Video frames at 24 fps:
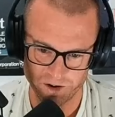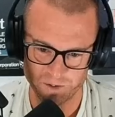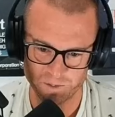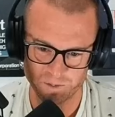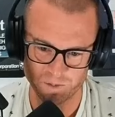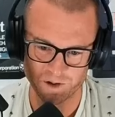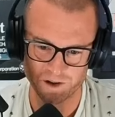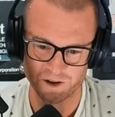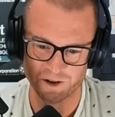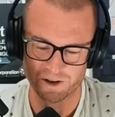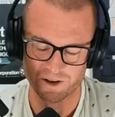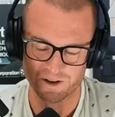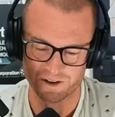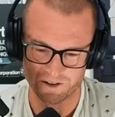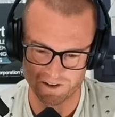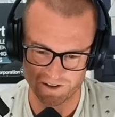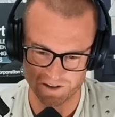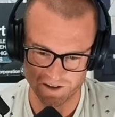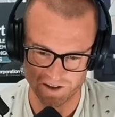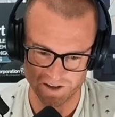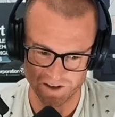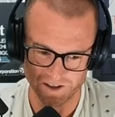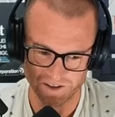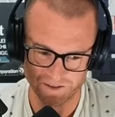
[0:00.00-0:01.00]
where
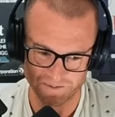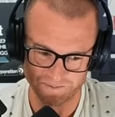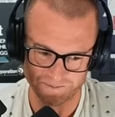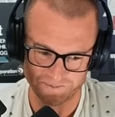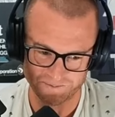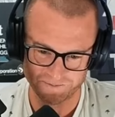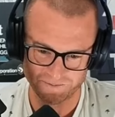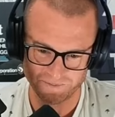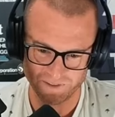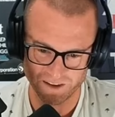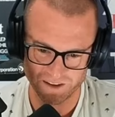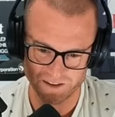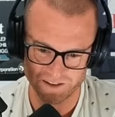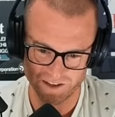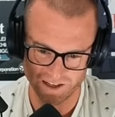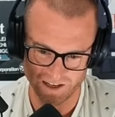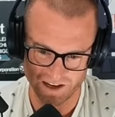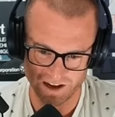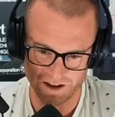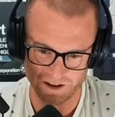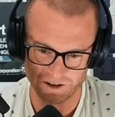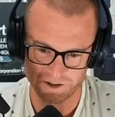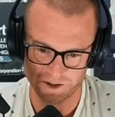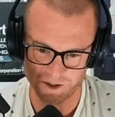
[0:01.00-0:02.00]
the the
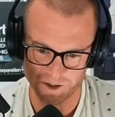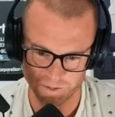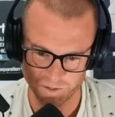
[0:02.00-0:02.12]
psychologist